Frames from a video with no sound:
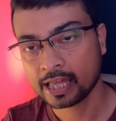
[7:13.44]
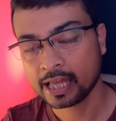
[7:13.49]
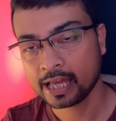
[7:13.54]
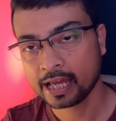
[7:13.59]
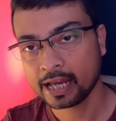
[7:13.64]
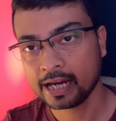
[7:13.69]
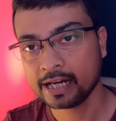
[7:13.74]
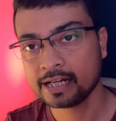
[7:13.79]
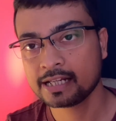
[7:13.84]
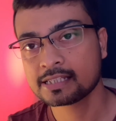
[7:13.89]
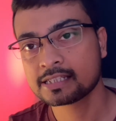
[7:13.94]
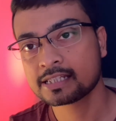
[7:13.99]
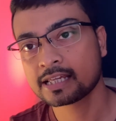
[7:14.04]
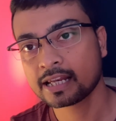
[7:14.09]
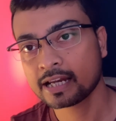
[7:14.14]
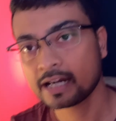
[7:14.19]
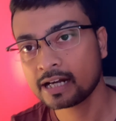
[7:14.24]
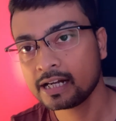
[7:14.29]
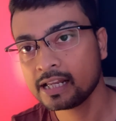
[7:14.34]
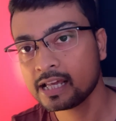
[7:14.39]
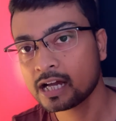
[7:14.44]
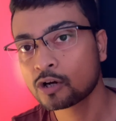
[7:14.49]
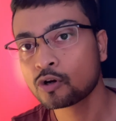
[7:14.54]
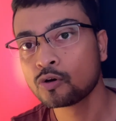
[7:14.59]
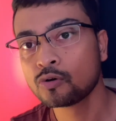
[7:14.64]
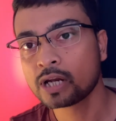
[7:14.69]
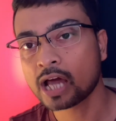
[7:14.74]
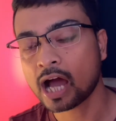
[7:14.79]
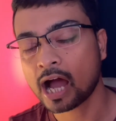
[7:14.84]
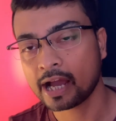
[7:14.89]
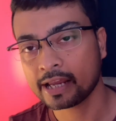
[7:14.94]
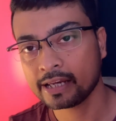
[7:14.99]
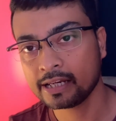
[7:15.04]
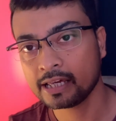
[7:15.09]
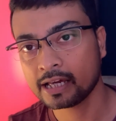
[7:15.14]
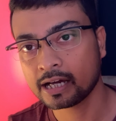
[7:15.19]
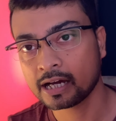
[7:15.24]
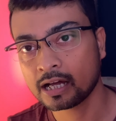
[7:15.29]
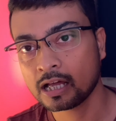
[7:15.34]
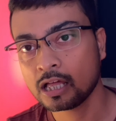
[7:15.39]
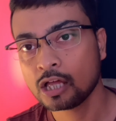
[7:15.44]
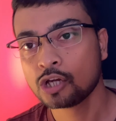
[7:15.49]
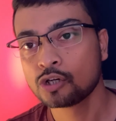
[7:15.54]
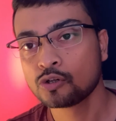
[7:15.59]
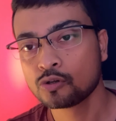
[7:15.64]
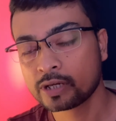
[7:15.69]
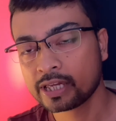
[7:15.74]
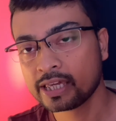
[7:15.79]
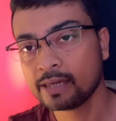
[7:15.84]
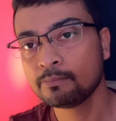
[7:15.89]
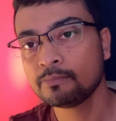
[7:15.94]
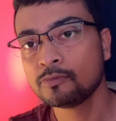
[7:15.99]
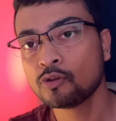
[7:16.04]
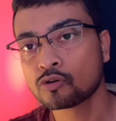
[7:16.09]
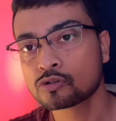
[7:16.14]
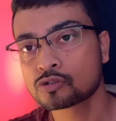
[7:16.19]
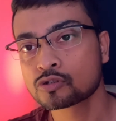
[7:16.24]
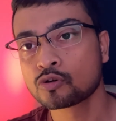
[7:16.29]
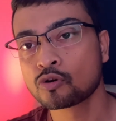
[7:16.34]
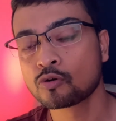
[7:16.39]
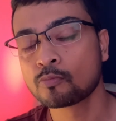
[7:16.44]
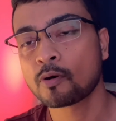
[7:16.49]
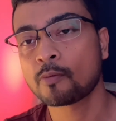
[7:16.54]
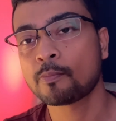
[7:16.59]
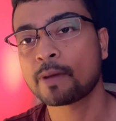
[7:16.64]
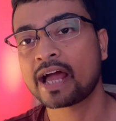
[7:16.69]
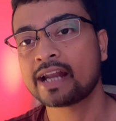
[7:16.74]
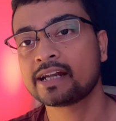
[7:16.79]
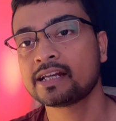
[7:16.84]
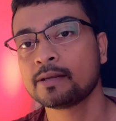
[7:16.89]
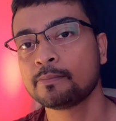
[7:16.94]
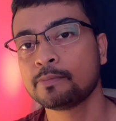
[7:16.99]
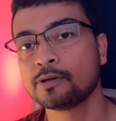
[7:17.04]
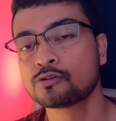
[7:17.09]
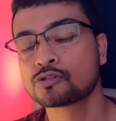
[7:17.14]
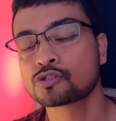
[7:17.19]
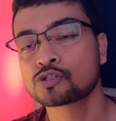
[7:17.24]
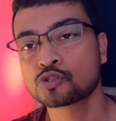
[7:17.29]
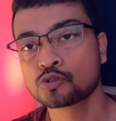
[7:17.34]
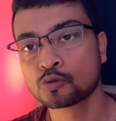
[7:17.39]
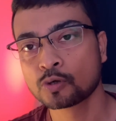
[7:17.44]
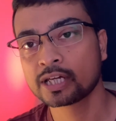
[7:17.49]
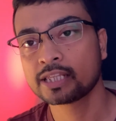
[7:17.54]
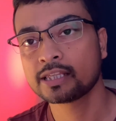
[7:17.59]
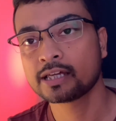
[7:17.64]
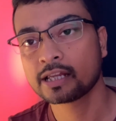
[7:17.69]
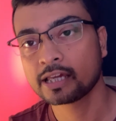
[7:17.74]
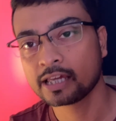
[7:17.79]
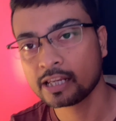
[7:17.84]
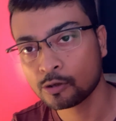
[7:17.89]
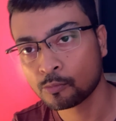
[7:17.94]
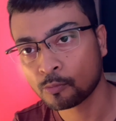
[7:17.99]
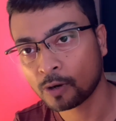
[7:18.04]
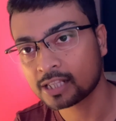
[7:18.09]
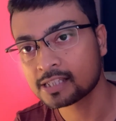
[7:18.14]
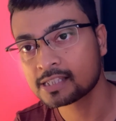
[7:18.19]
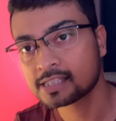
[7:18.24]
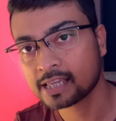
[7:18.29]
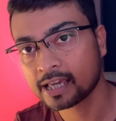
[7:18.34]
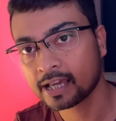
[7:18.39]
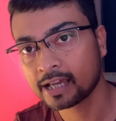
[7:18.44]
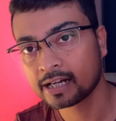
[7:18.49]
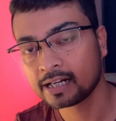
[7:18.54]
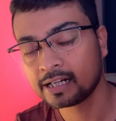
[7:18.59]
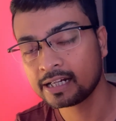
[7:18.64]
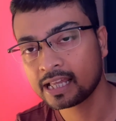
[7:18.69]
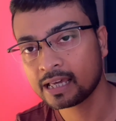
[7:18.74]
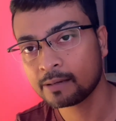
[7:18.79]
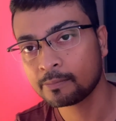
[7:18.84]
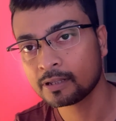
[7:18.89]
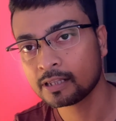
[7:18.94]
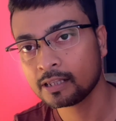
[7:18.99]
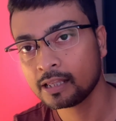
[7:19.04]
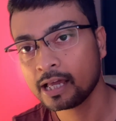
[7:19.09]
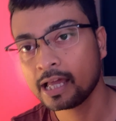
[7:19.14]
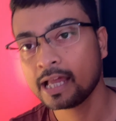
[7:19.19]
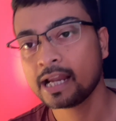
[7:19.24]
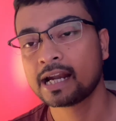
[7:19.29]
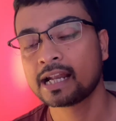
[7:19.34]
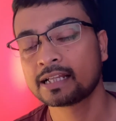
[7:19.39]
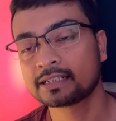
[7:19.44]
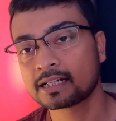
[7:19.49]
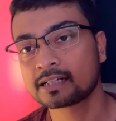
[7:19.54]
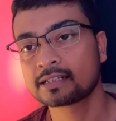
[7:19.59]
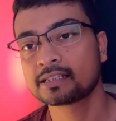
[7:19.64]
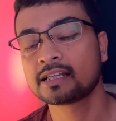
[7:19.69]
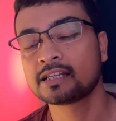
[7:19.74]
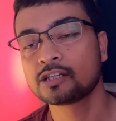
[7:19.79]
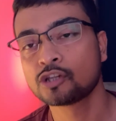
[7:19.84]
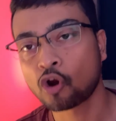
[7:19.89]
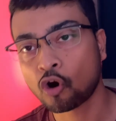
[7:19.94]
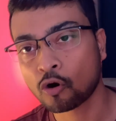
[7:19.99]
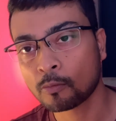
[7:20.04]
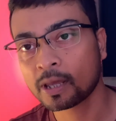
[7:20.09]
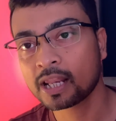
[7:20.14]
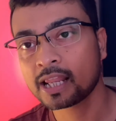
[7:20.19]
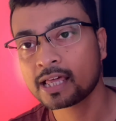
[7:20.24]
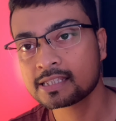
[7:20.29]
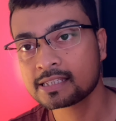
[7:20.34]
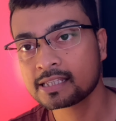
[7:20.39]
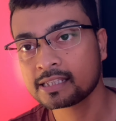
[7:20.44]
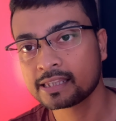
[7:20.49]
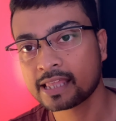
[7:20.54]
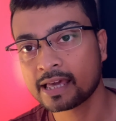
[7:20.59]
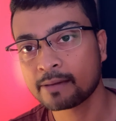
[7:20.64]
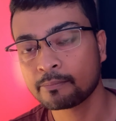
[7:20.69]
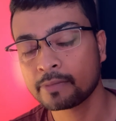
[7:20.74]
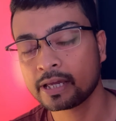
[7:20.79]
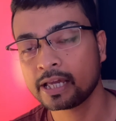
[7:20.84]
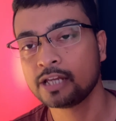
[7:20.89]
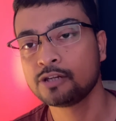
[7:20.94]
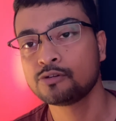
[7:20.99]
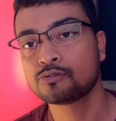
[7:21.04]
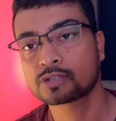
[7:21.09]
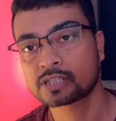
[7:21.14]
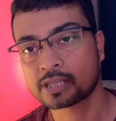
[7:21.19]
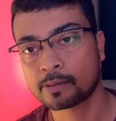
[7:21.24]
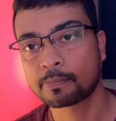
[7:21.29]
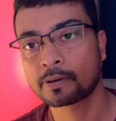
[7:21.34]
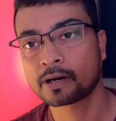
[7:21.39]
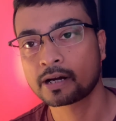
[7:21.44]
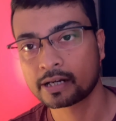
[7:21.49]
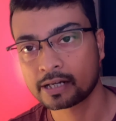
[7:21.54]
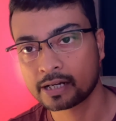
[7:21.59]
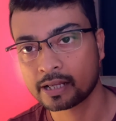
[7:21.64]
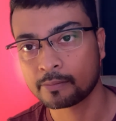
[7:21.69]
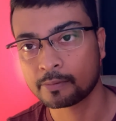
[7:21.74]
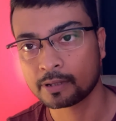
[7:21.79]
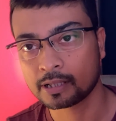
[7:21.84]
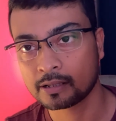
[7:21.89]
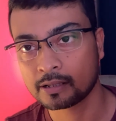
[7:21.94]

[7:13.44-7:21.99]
it is generally a good idea to keep those group of attributes together in one single table rather than normalizing them into separate table.